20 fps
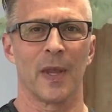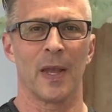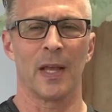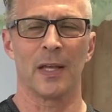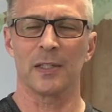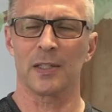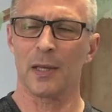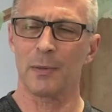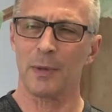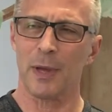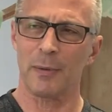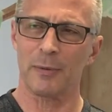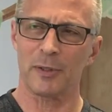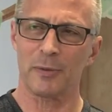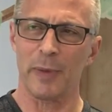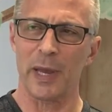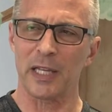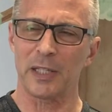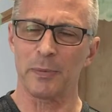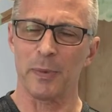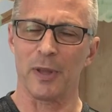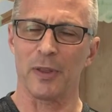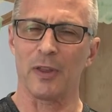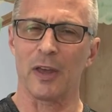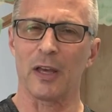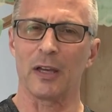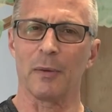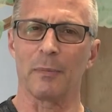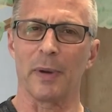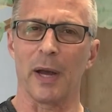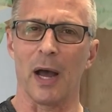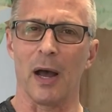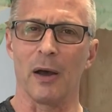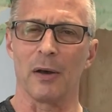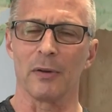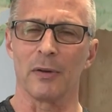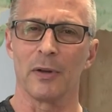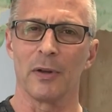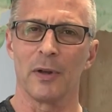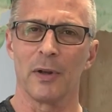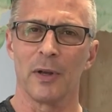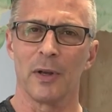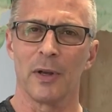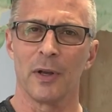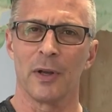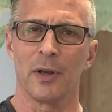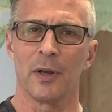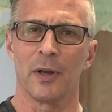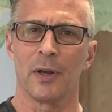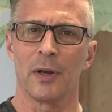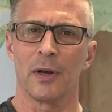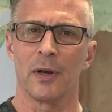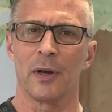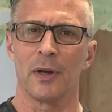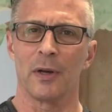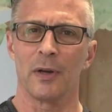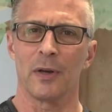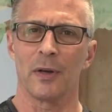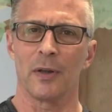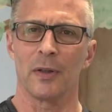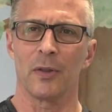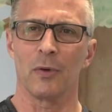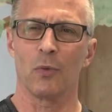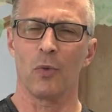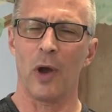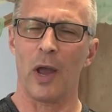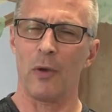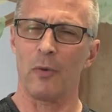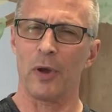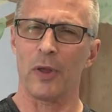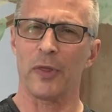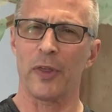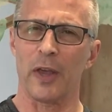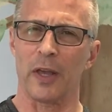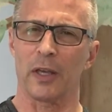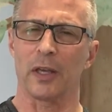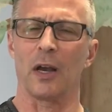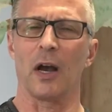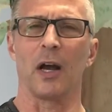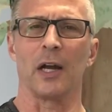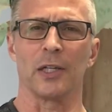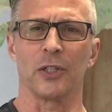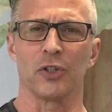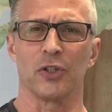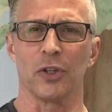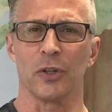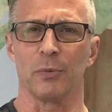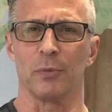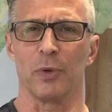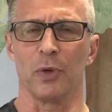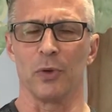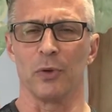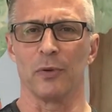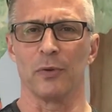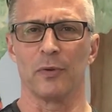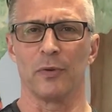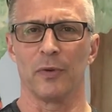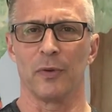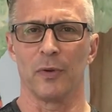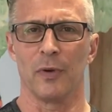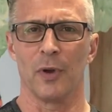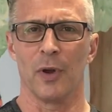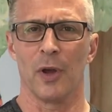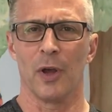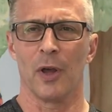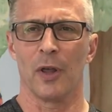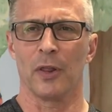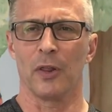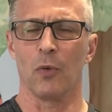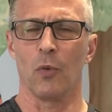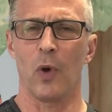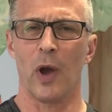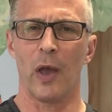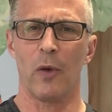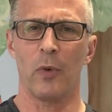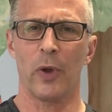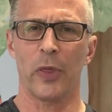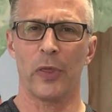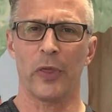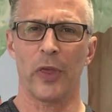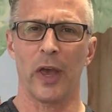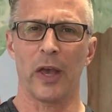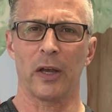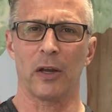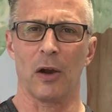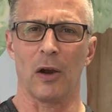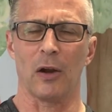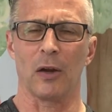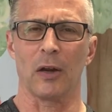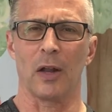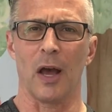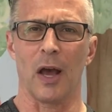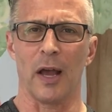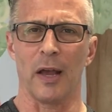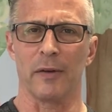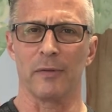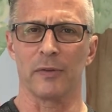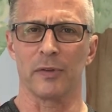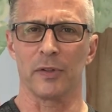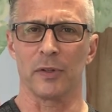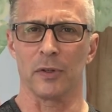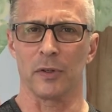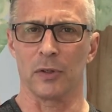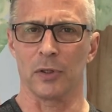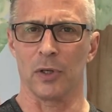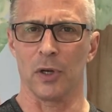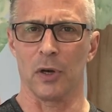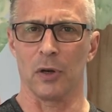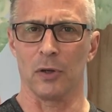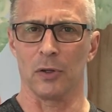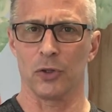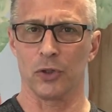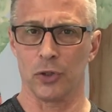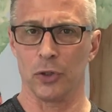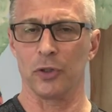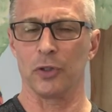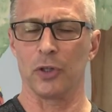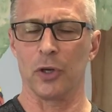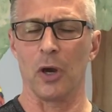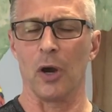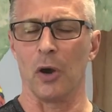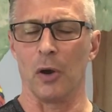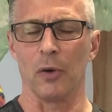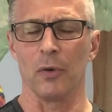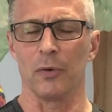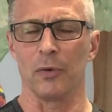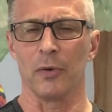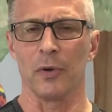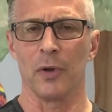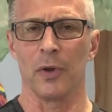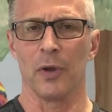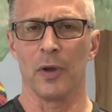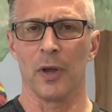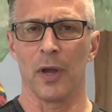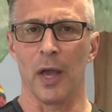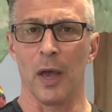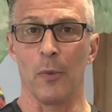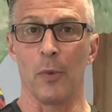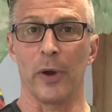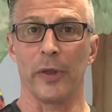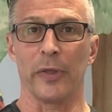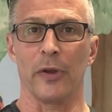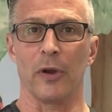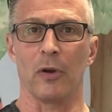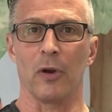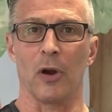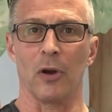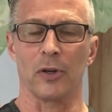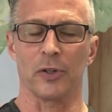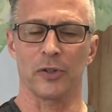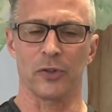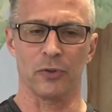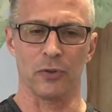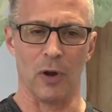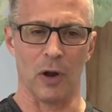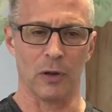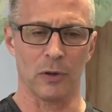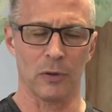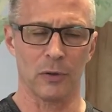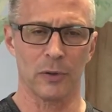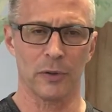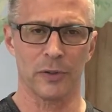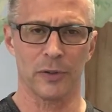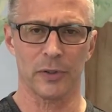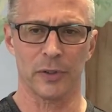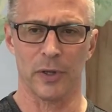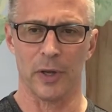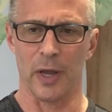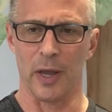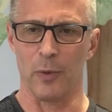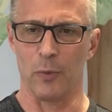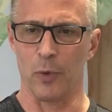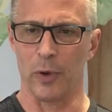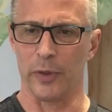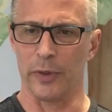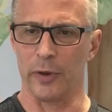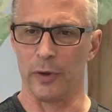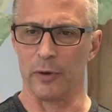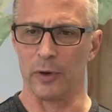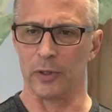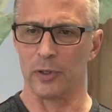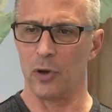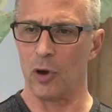And sometimes it makes me think about the way we think God should move, the way we think our lives should go. And when there are struggles, and when there is